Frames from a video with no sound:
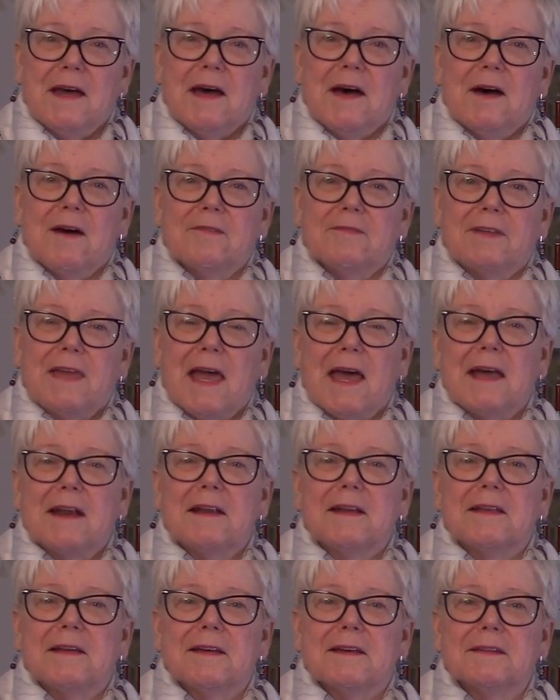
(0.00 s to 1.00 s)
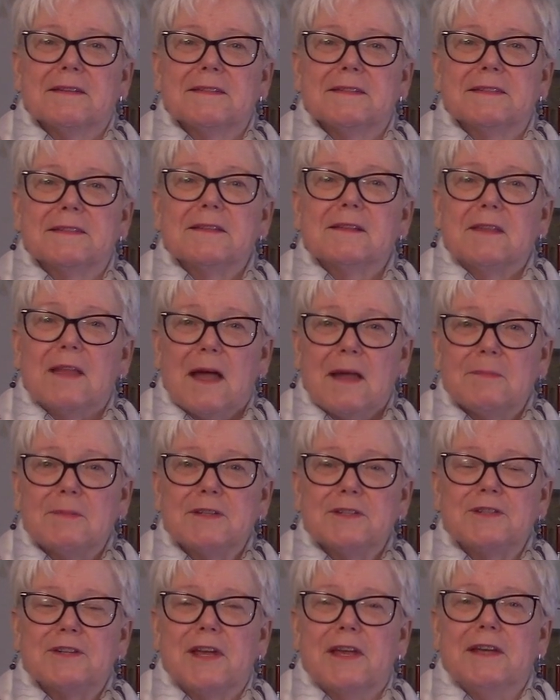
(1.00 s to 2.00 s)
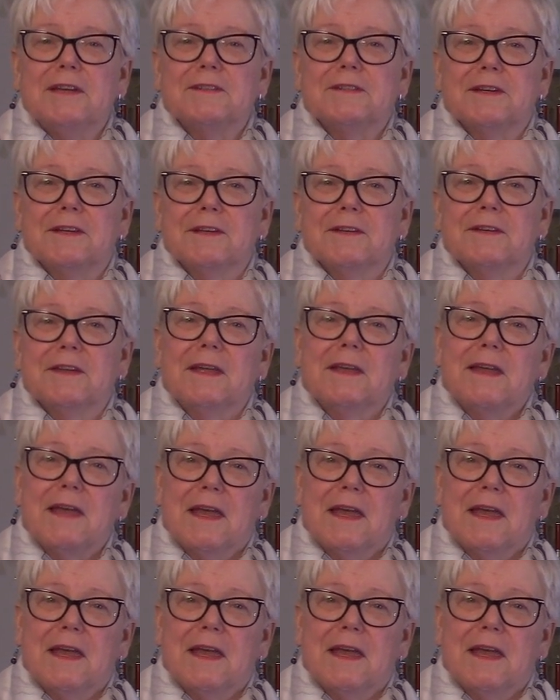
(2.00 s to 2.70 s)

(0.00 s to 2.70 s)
of Canada's Climate Change and